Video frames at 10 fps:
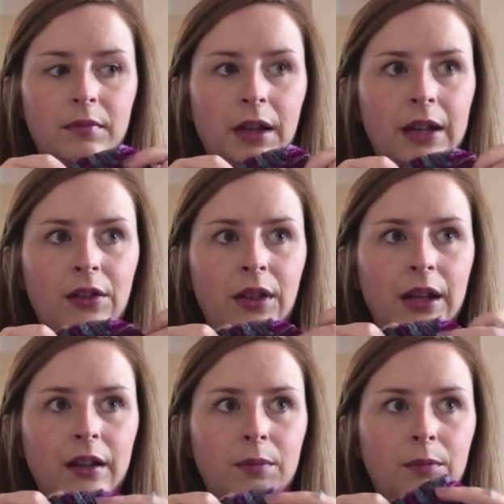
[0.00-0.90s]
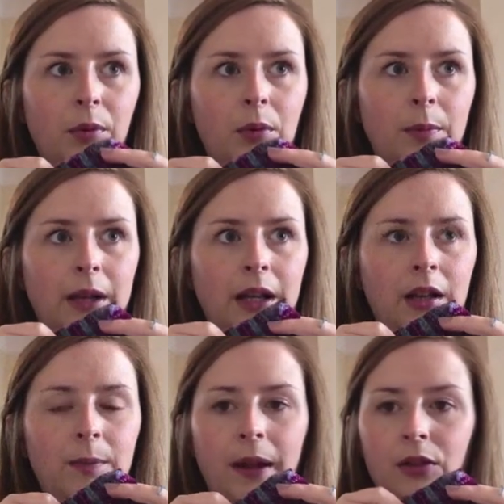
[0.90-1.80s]
I think
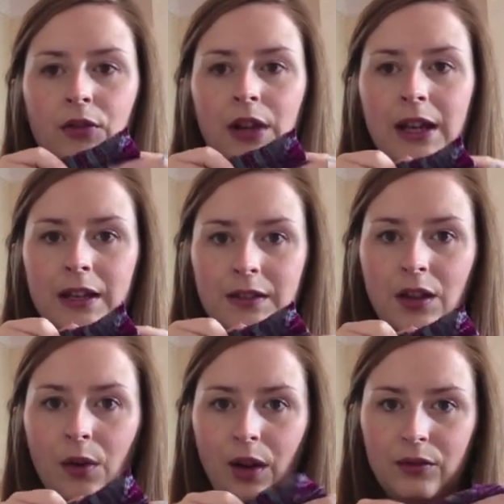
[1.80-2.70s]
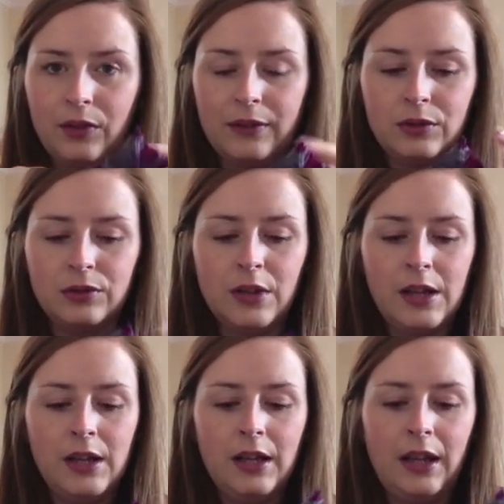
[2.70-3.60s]
probably about 3 years ago at Unravel
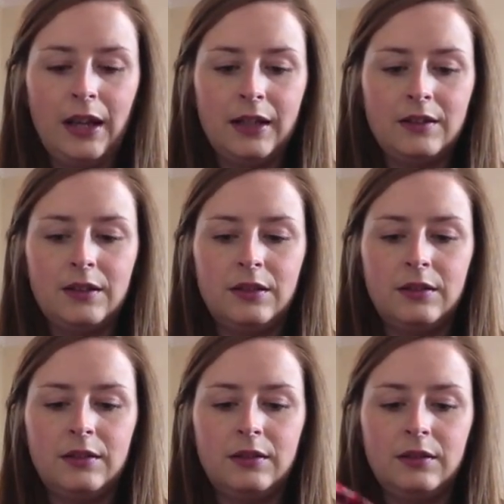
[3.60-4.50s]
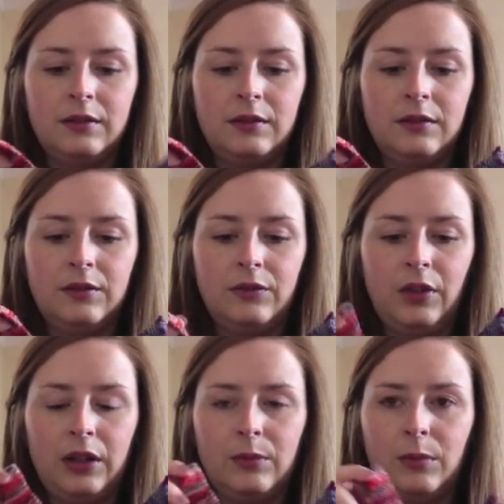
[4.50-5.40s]
at
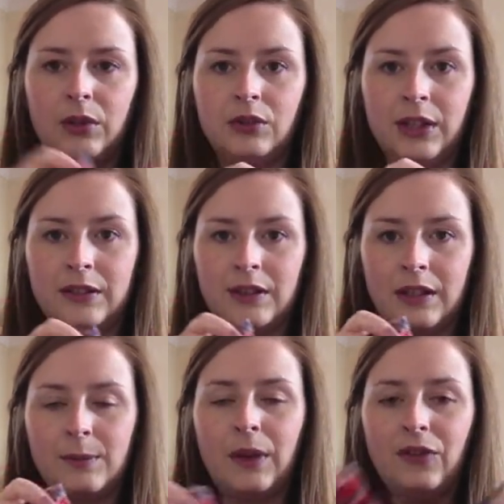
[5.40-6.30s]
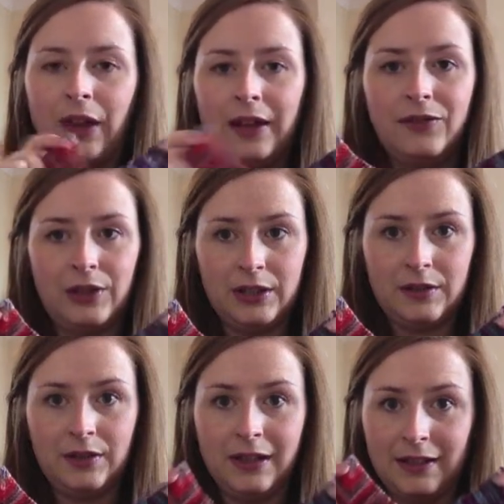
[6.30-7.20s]
Fun and Maltings. That's my favourite
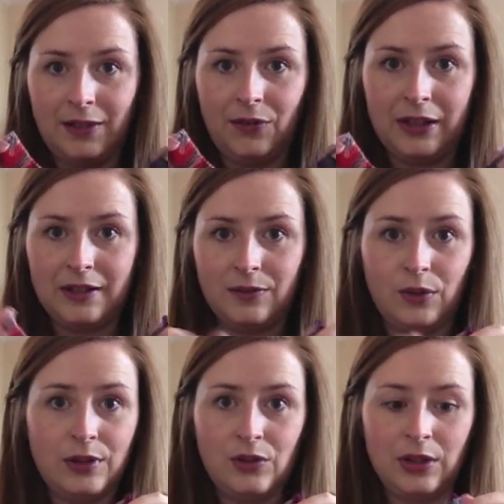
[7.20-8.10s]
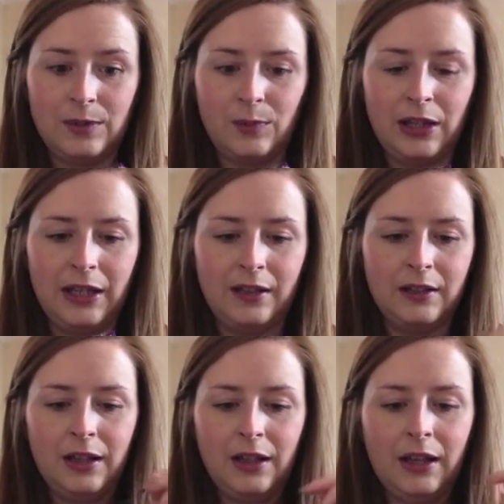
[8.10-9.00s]
knitting festival. It's just brilliant.
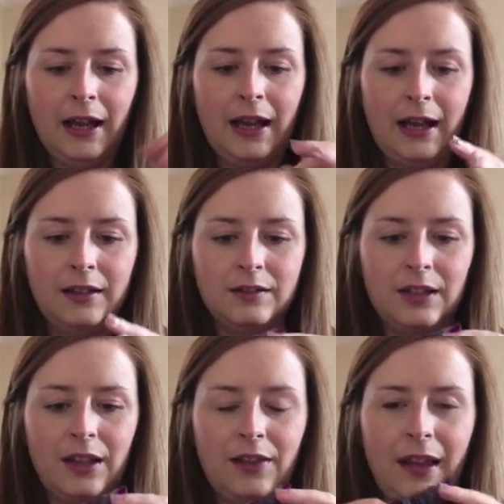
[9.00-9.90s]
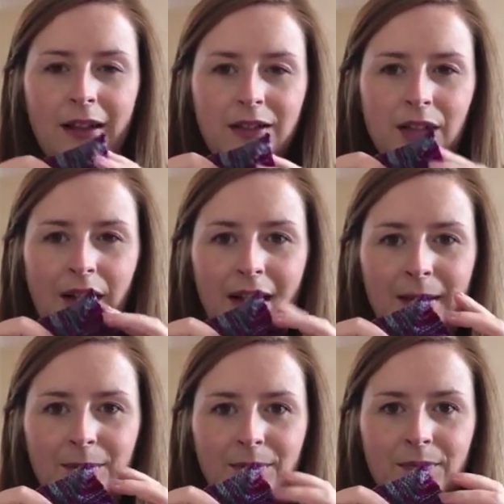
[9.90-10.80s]
And at that
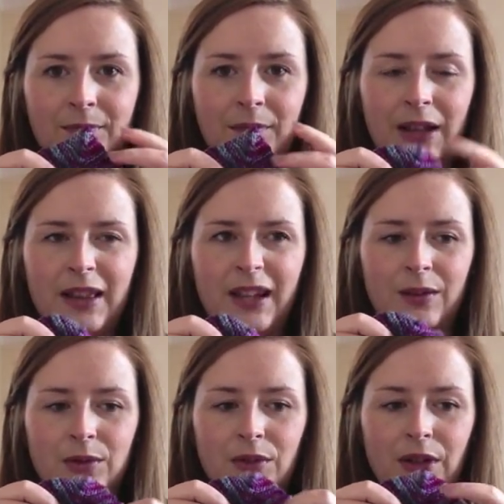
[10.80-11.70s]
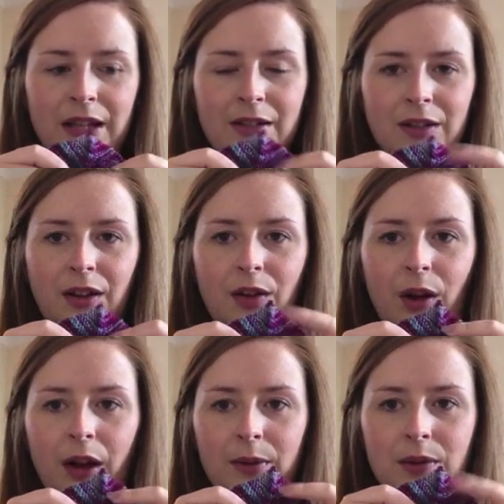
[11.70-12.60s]
time, I think it was 3 years ago,
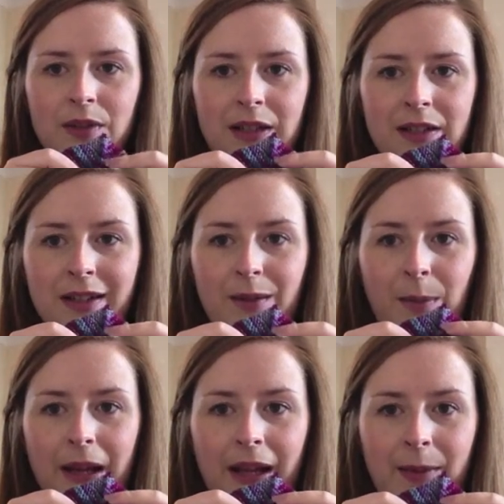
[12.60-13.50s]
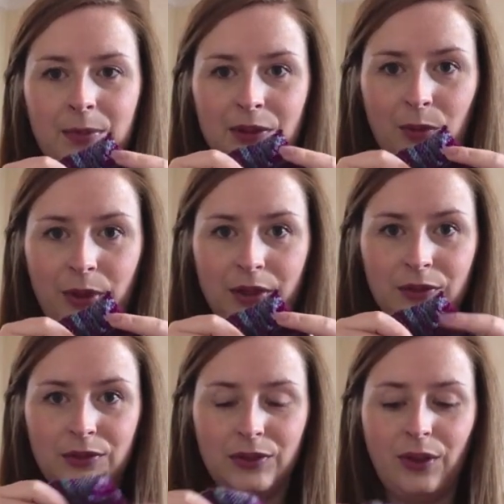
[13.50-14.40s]
I was knitting the Beekeeper's
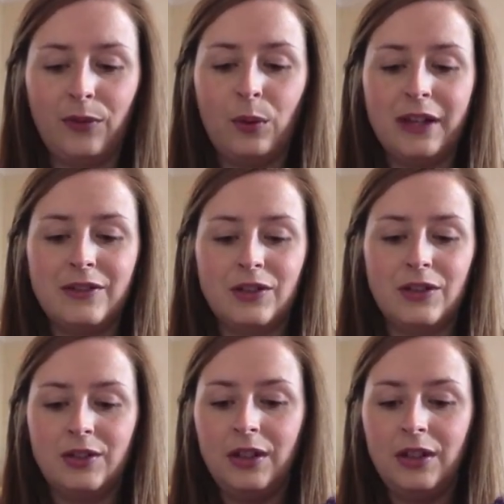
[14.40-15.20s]
quilt, of which